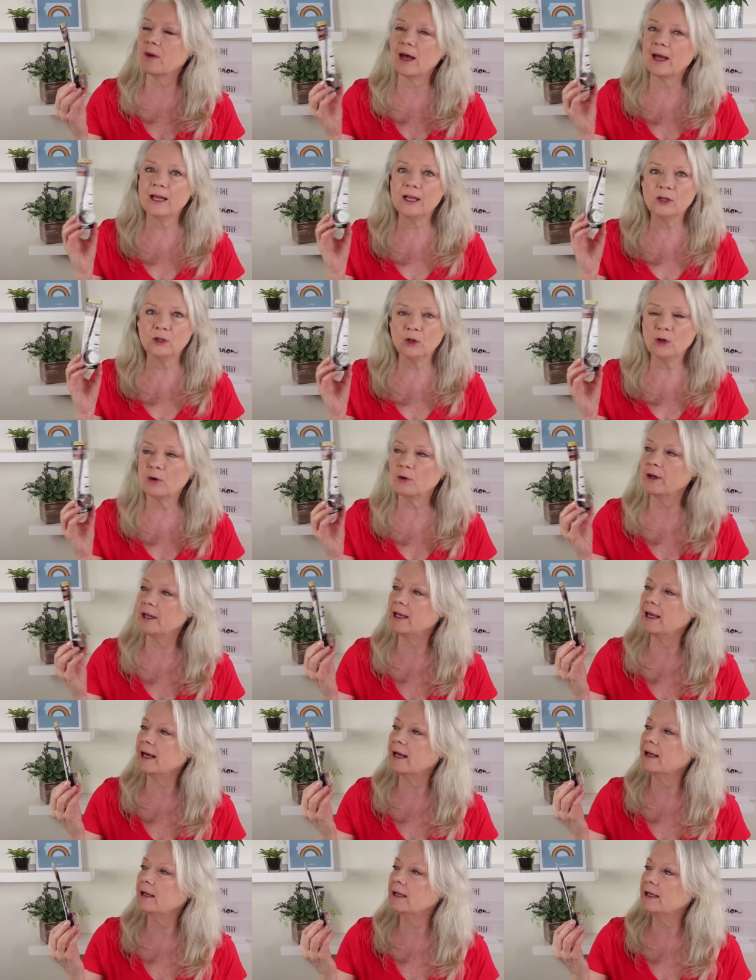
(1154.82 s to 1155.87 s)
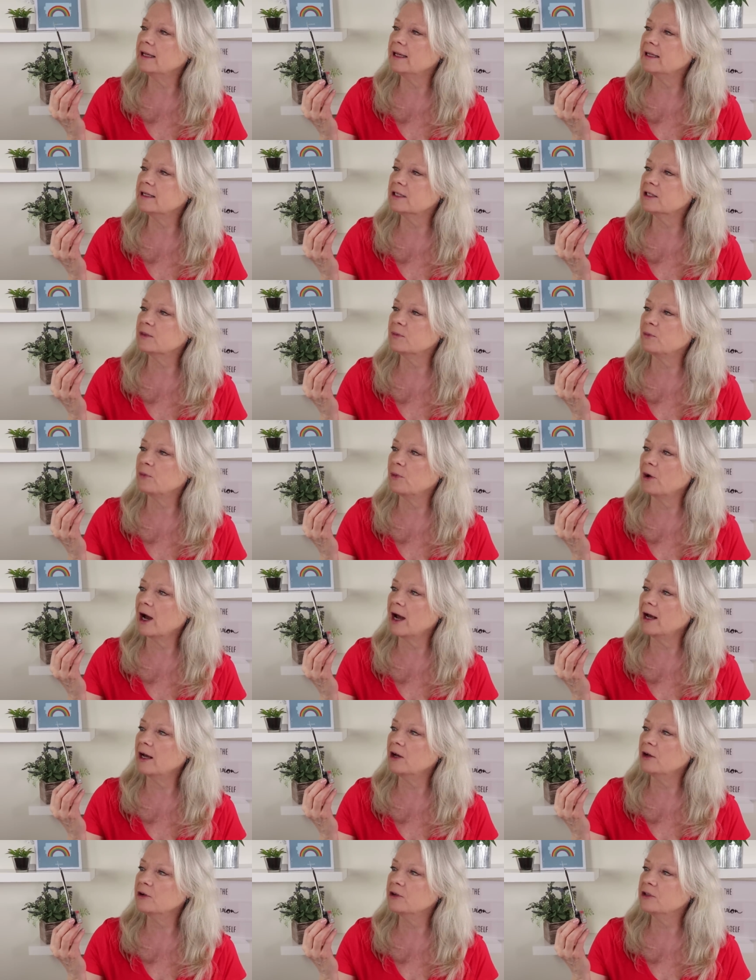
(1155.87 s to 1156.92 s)
by L'Oreal. It's
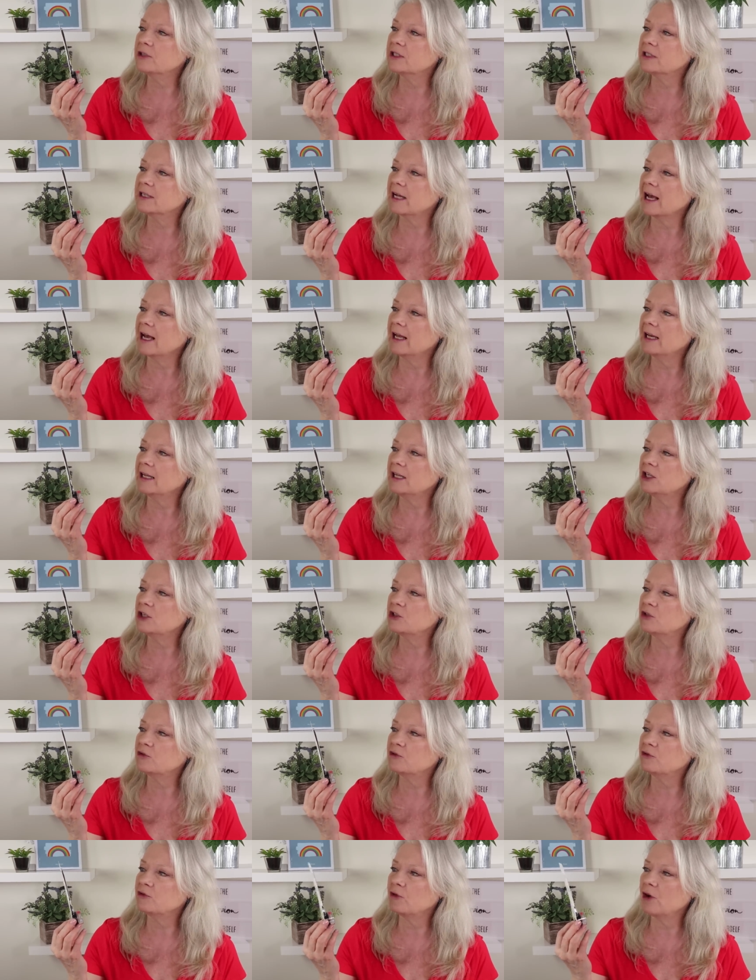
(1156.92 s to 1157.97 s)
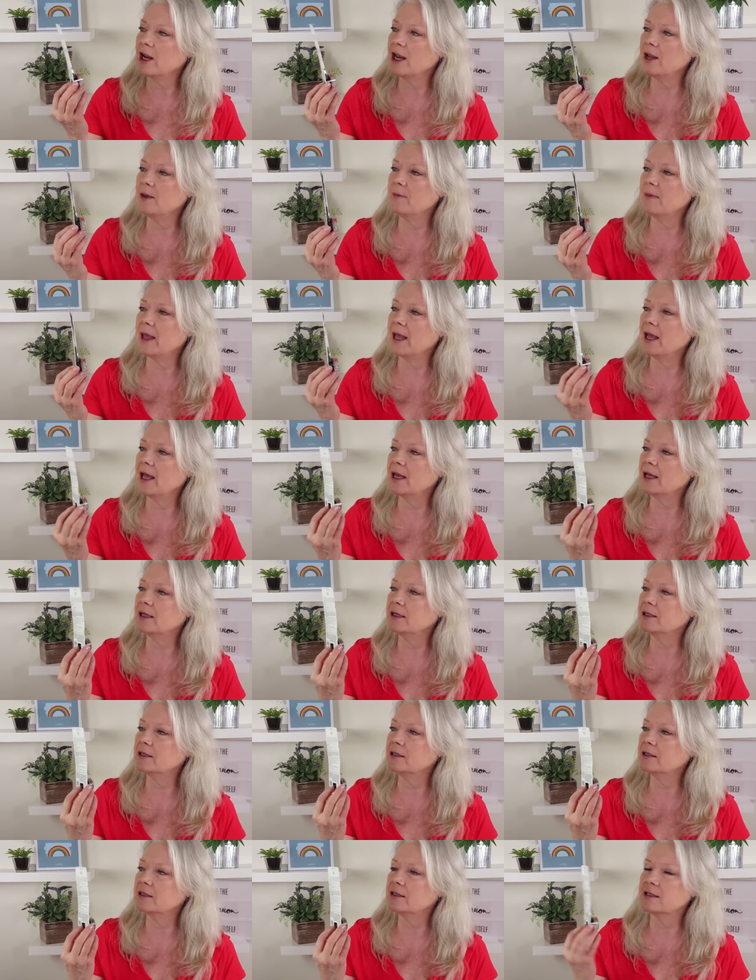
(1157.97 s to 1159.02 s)
Brow Stylist Frame
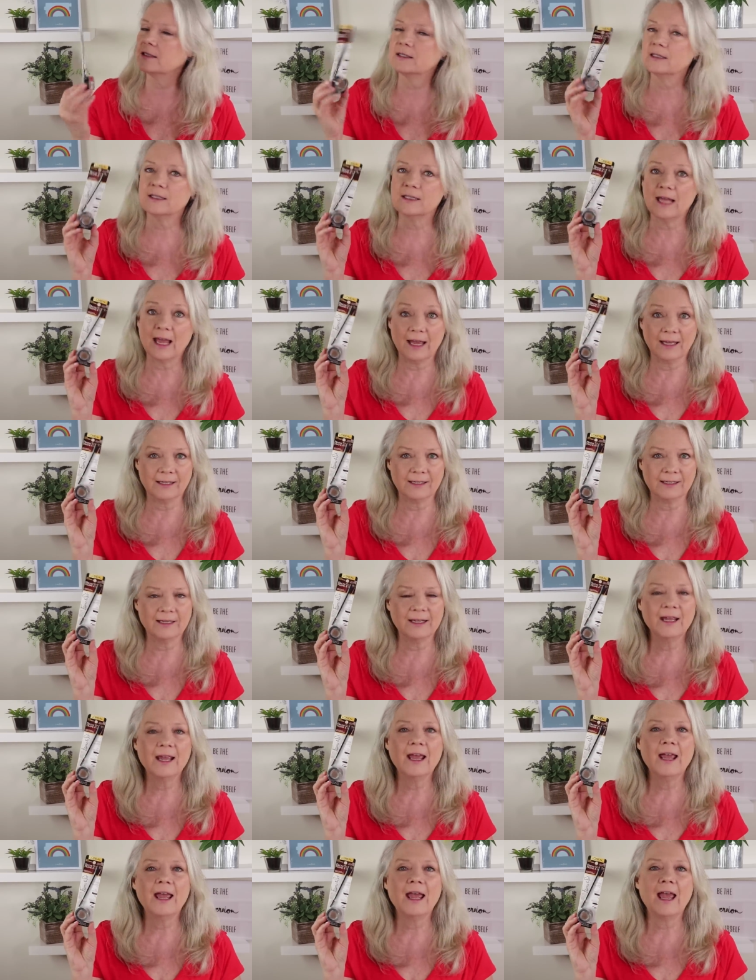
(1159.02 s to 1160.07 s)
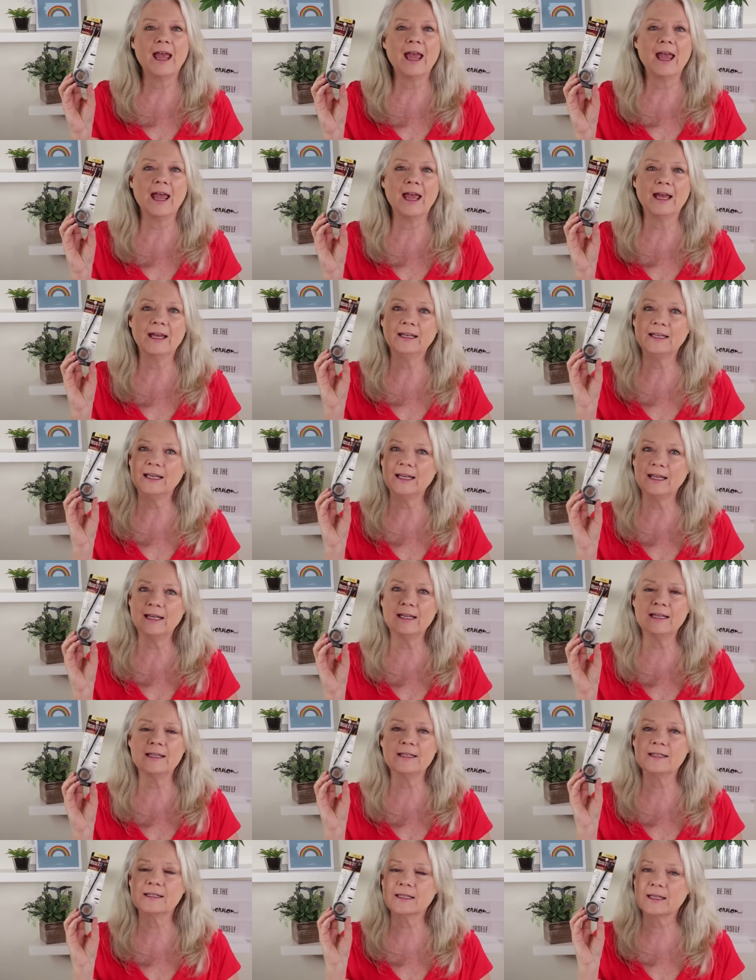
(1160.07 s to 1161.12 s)
and Set. And it
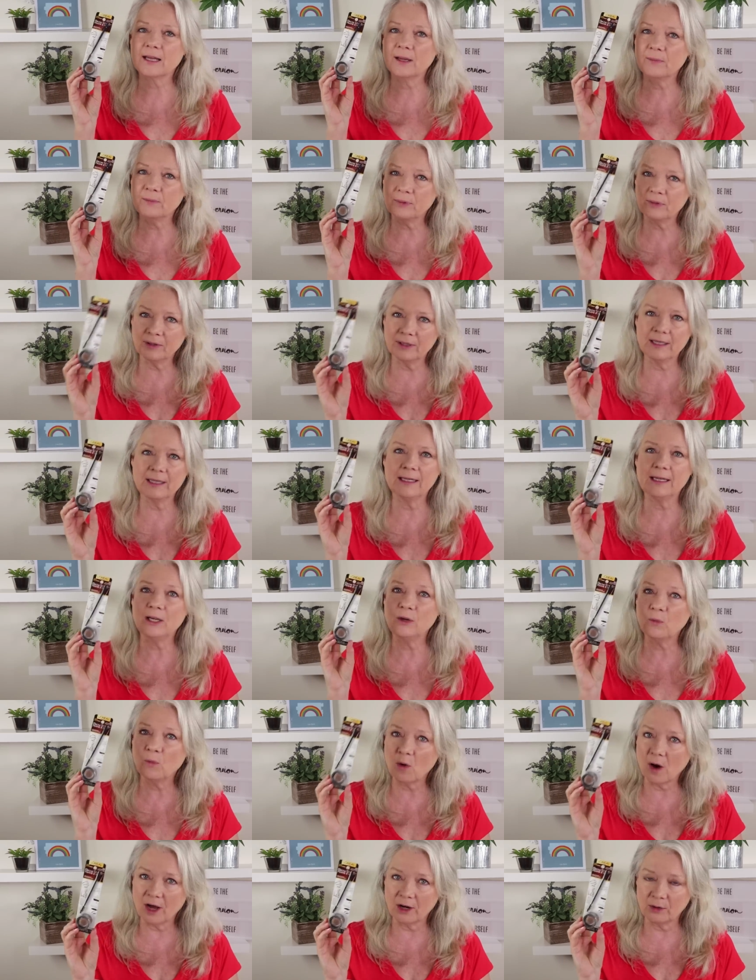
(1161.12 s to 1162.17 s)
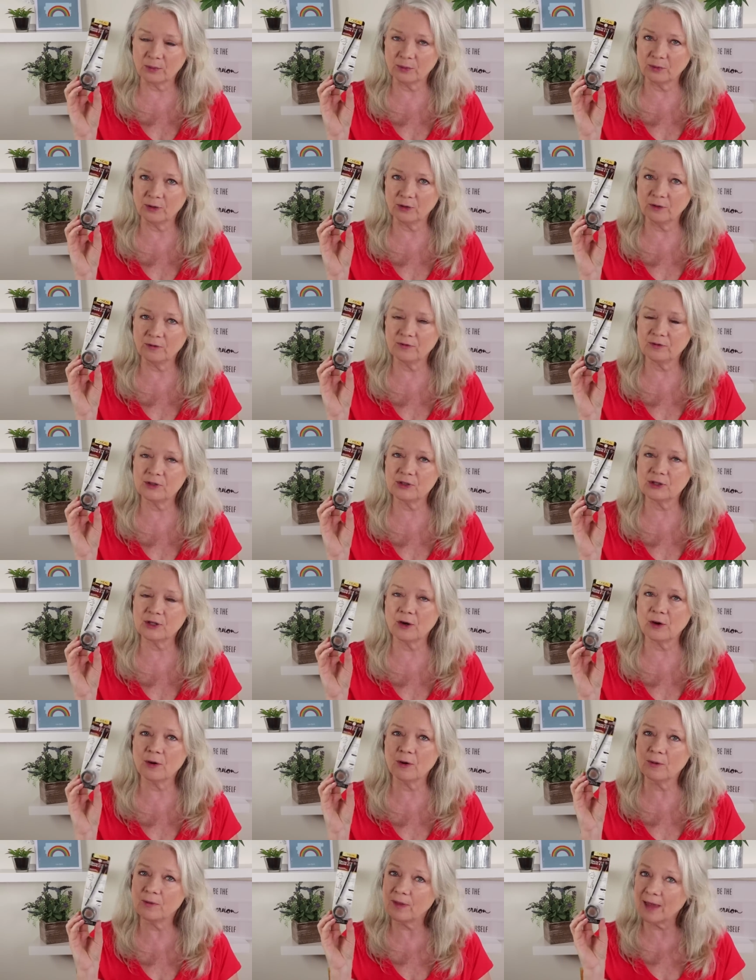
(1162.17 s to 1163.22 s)
is completely waterproof.
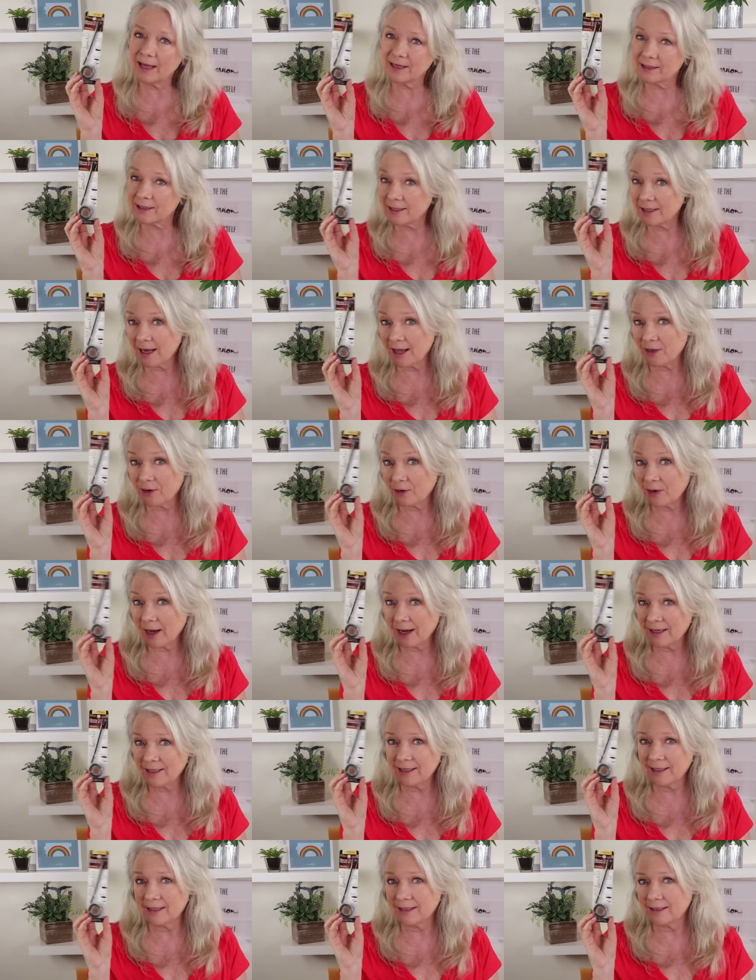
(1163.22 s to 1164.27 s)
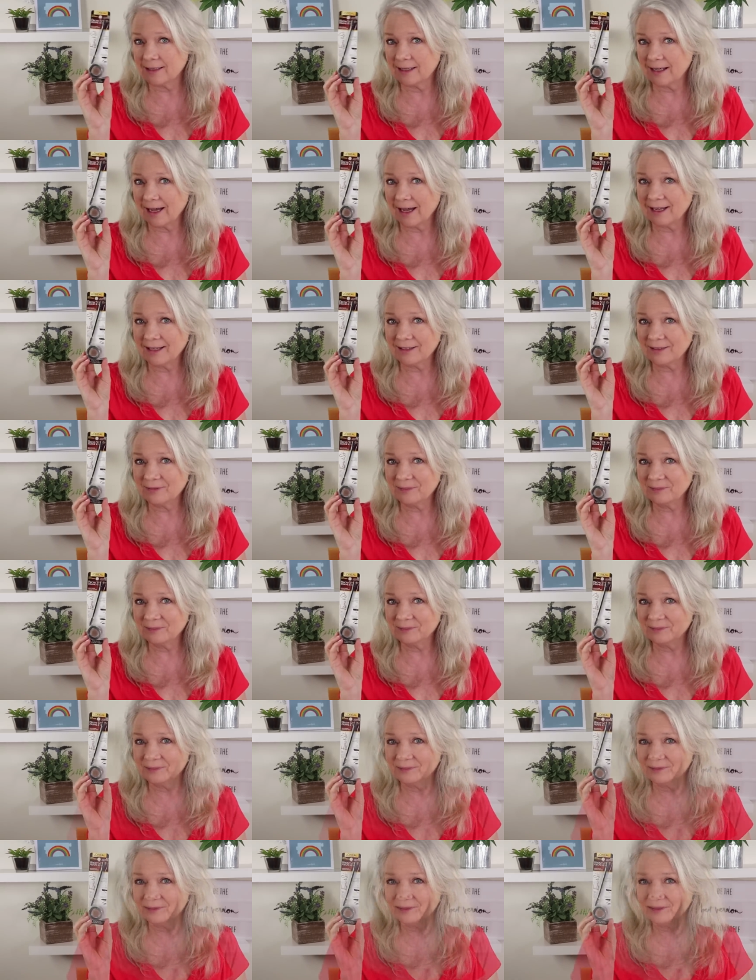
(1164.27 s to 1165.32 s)
So that's another idea to get.
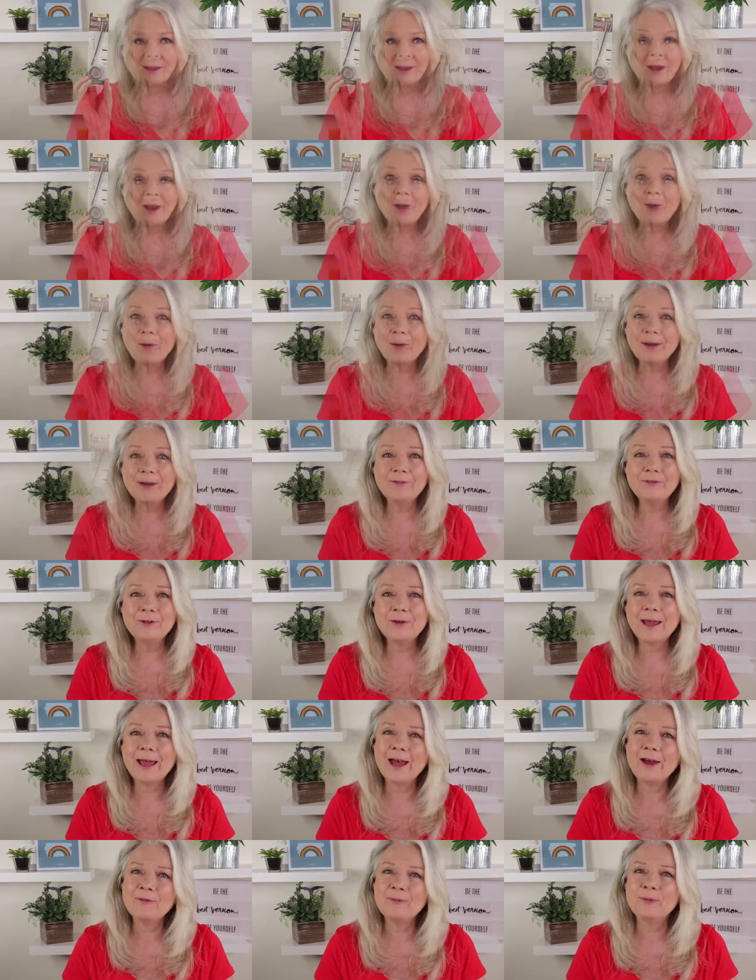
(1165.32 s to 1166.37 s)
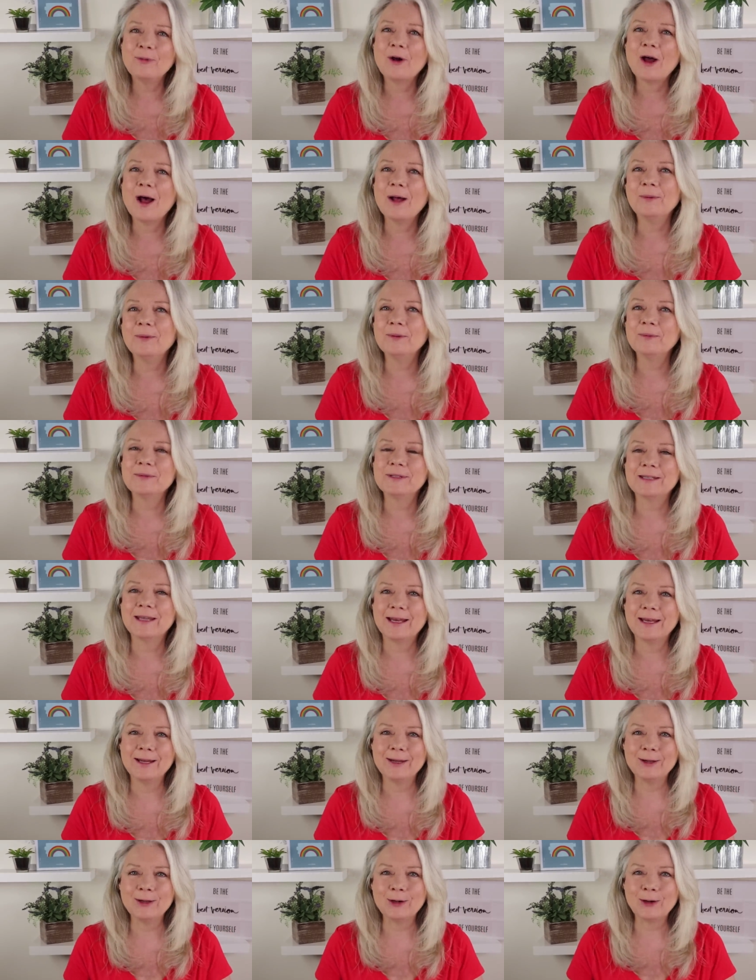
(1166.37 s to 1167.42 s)
Oh, and if you have problems
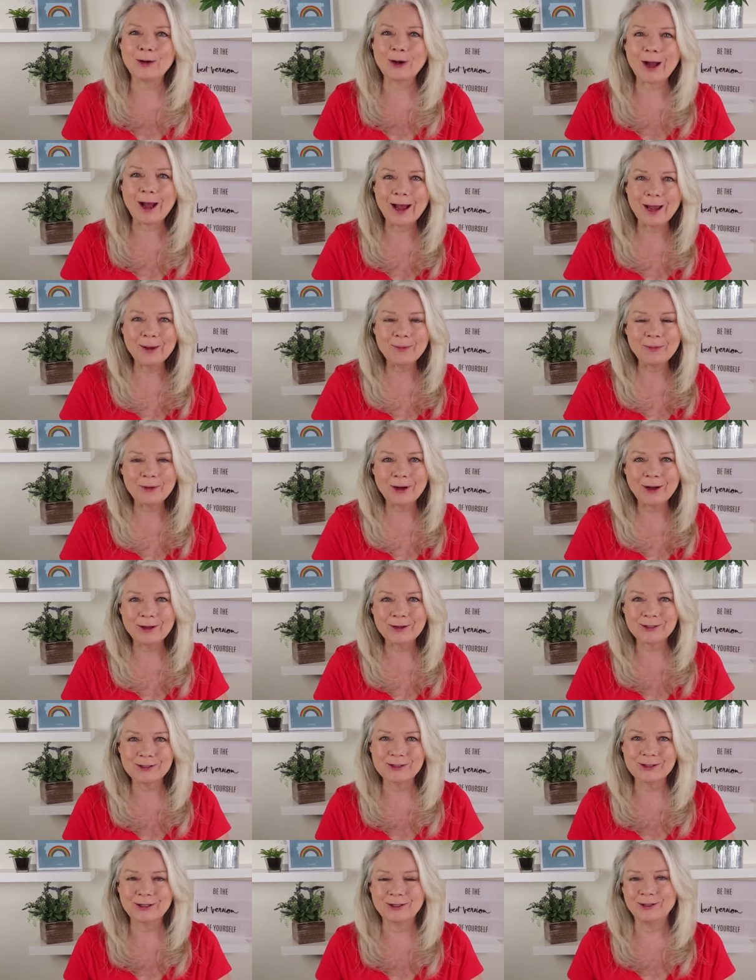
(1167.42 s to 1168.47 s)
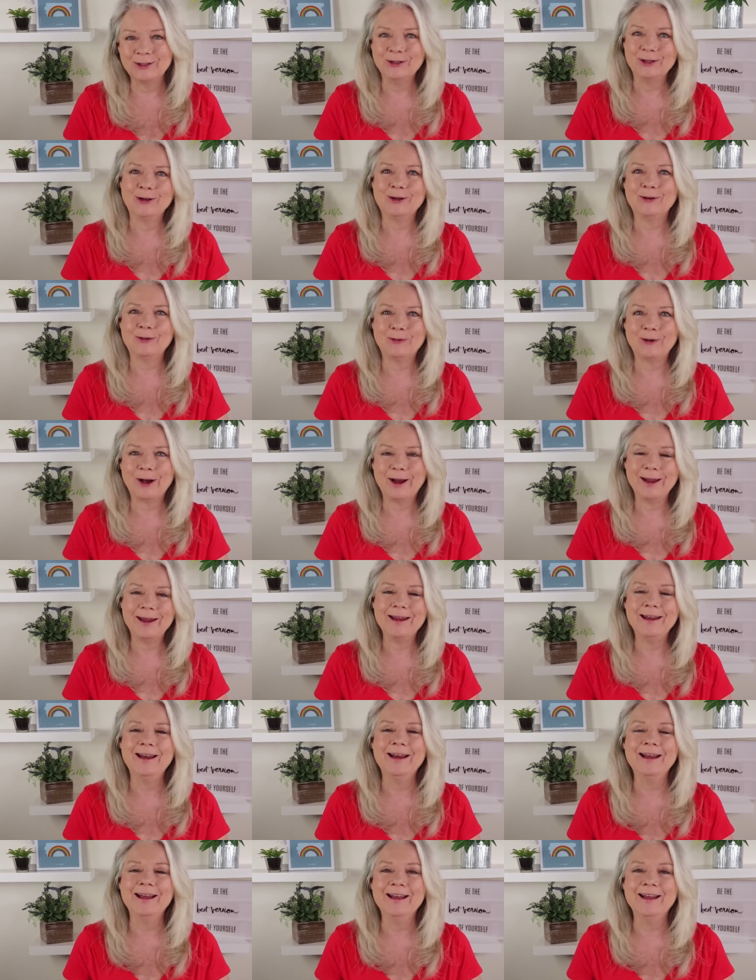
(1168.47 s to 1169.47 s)
getting your eyebrows to look right,